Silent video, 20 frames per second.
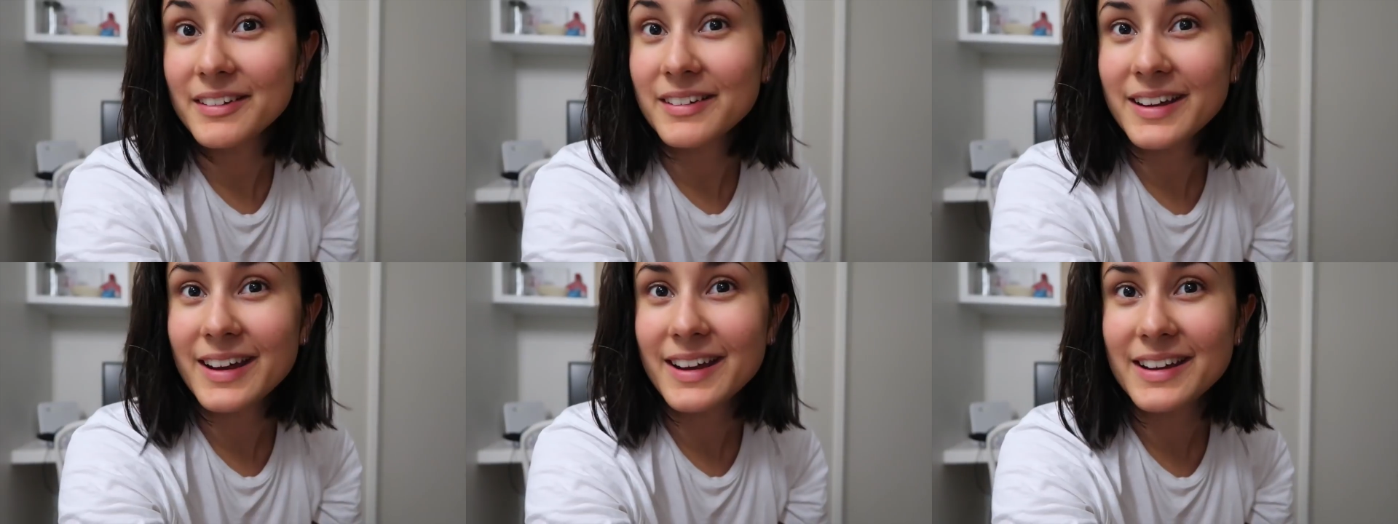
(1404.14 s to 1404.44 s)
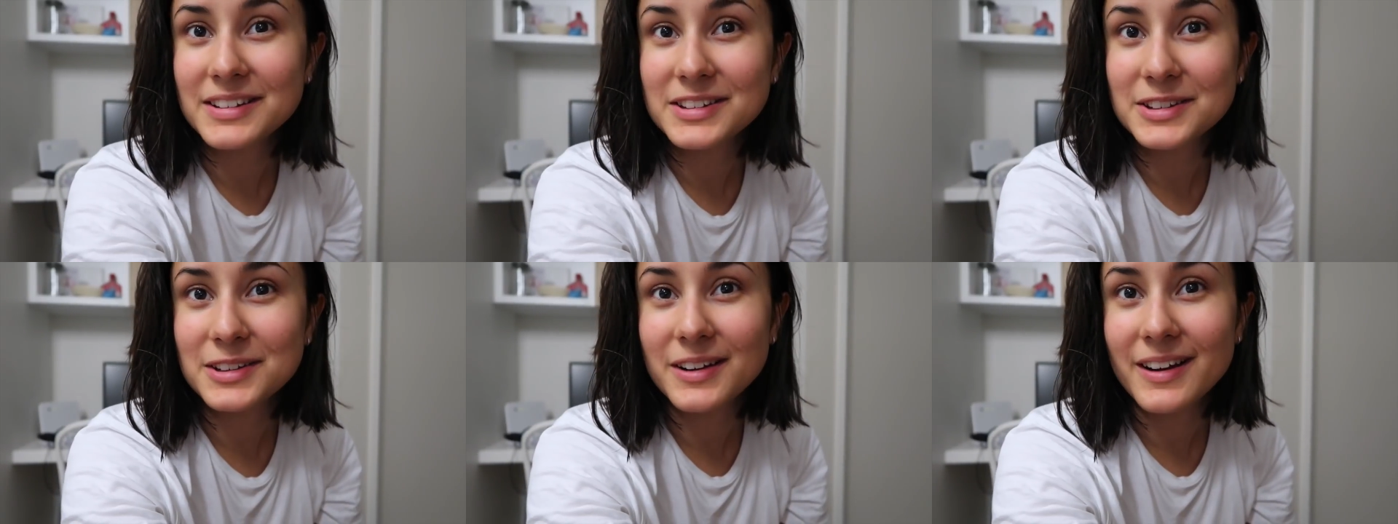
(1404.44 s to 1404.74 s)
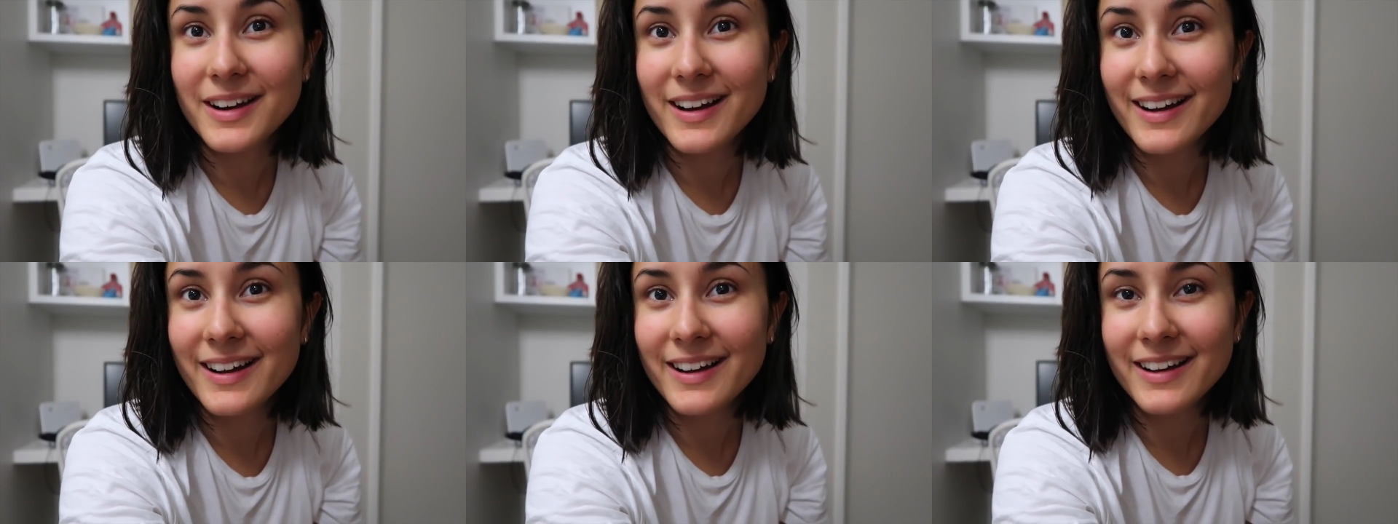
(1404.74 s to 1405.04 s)
Okay, so
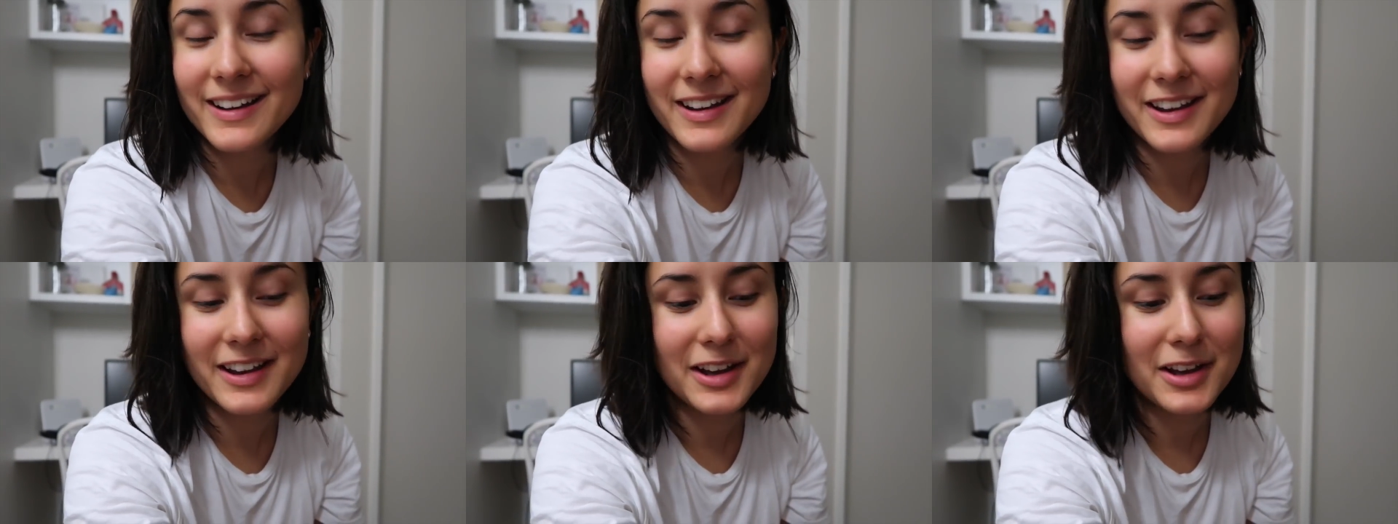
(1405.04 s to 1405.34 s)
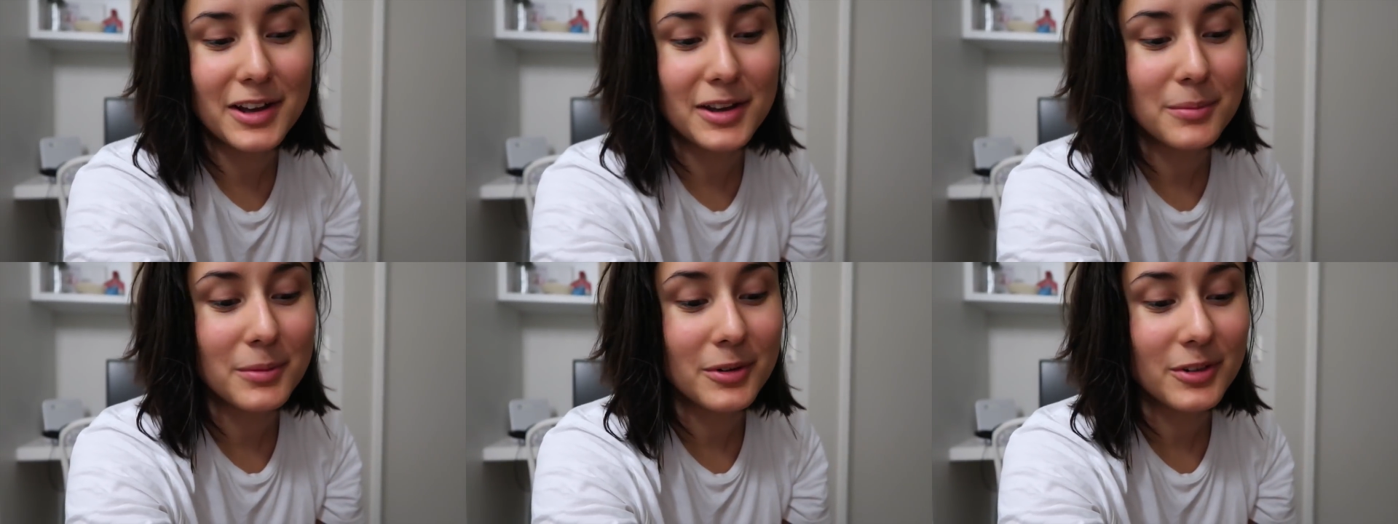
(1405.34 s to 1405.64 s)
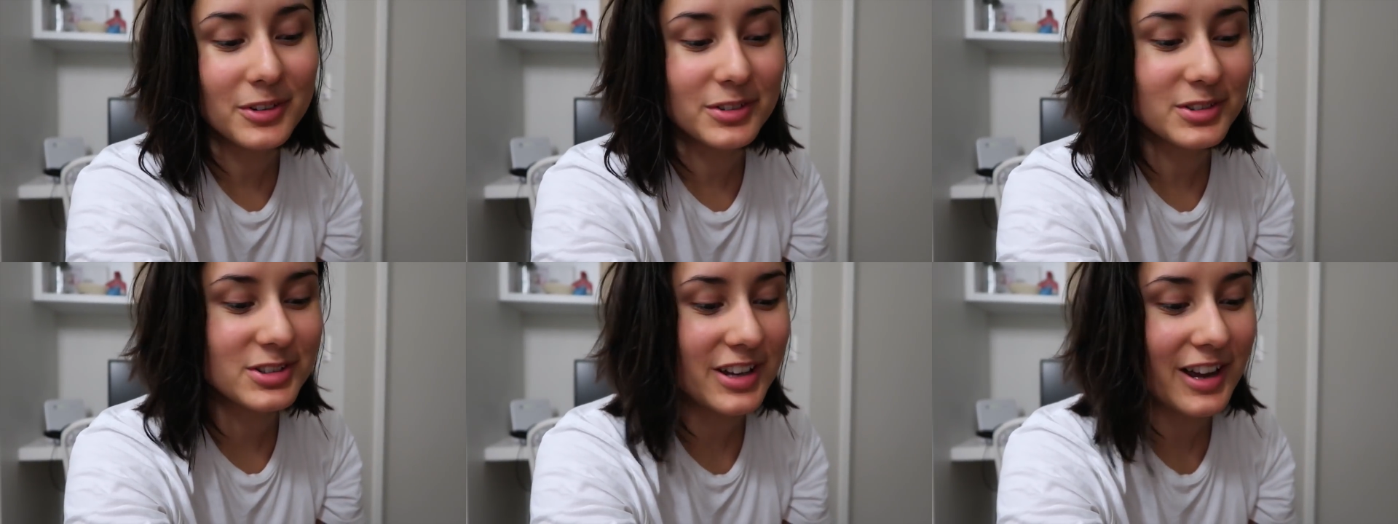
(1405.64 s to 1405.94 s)
I am
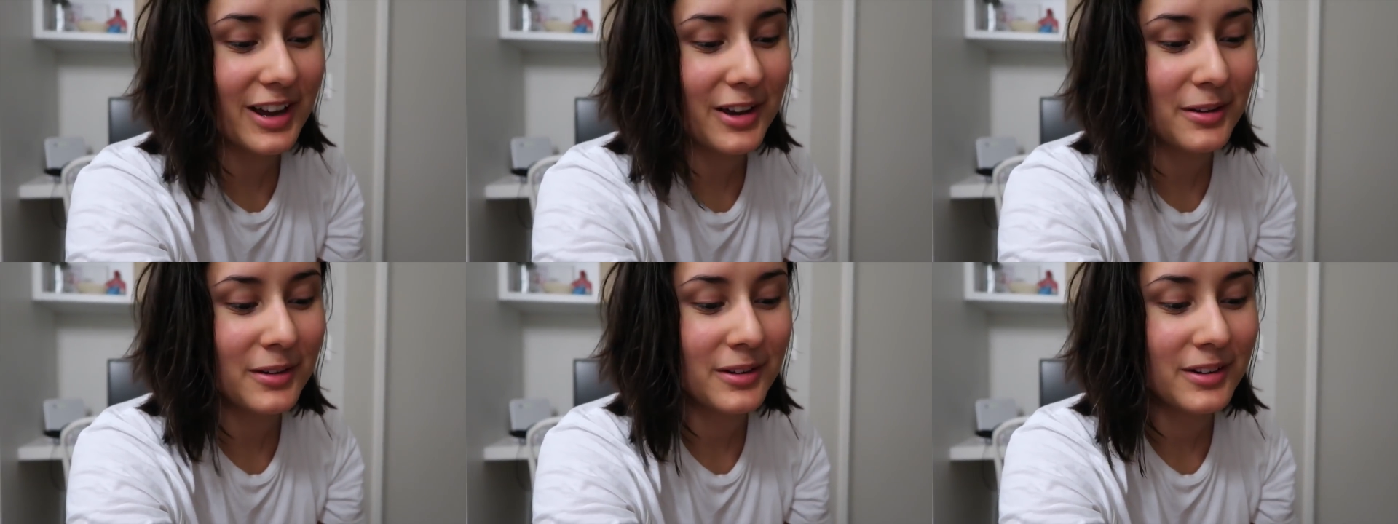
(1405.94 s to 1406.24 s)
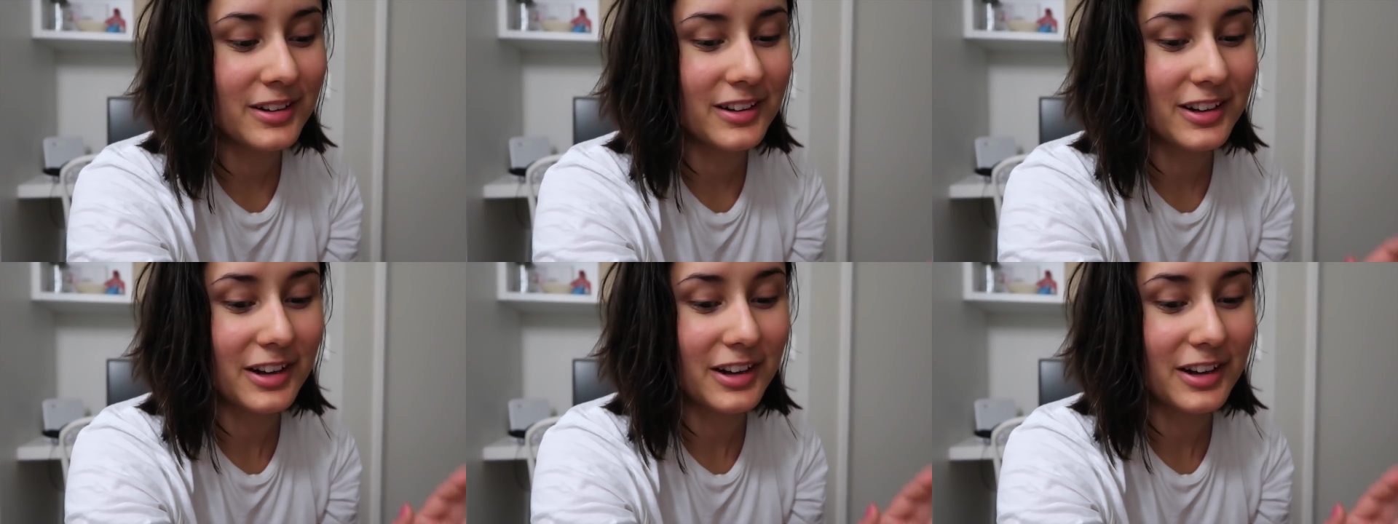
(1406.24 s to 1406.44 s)
all showered